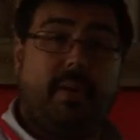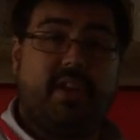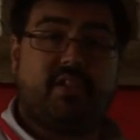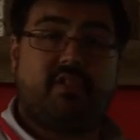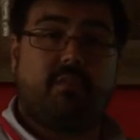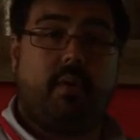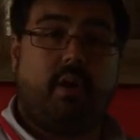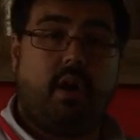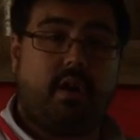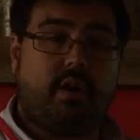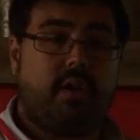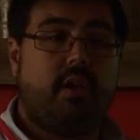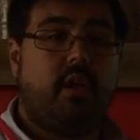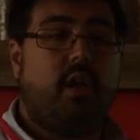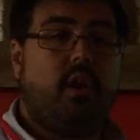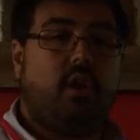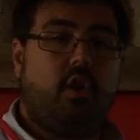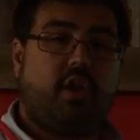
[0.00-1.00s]
benchmark,
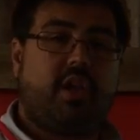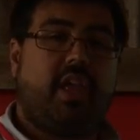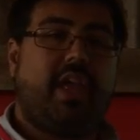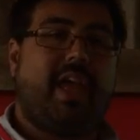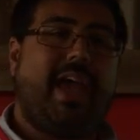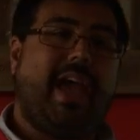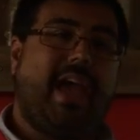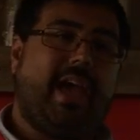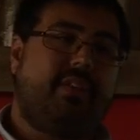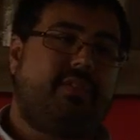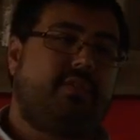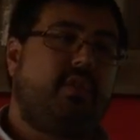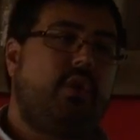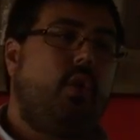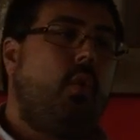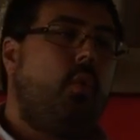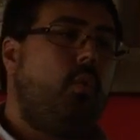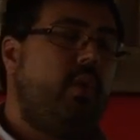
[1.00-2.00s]
looking at
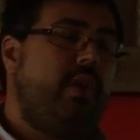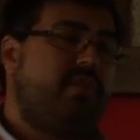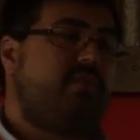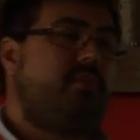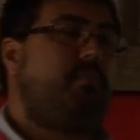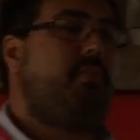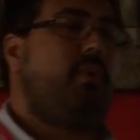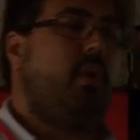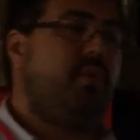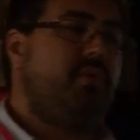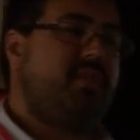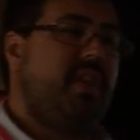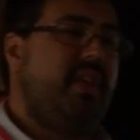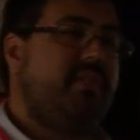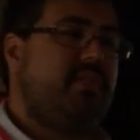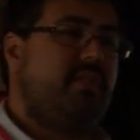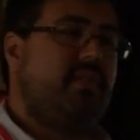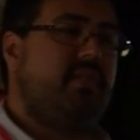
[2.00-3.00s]
which
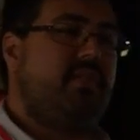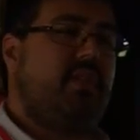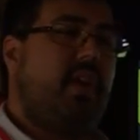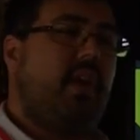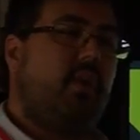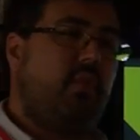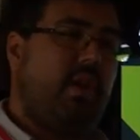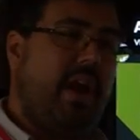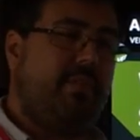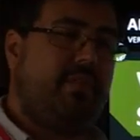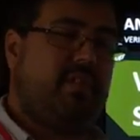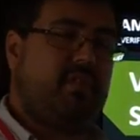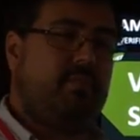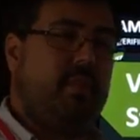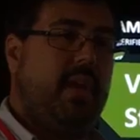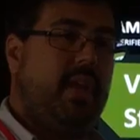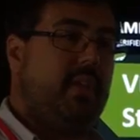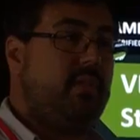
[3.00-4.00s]
processors and
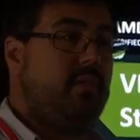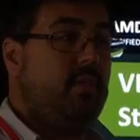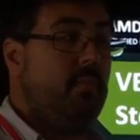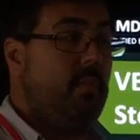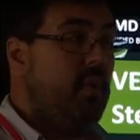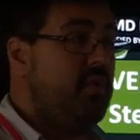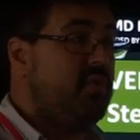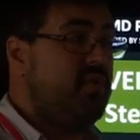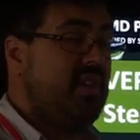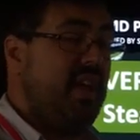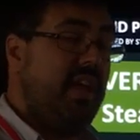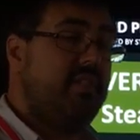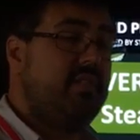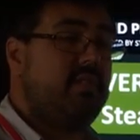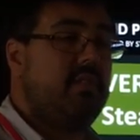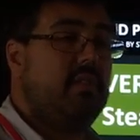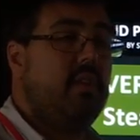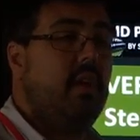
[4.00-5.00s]
graphics makes the most
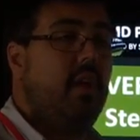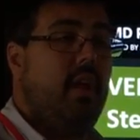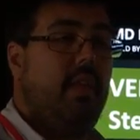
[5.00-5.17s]
sense.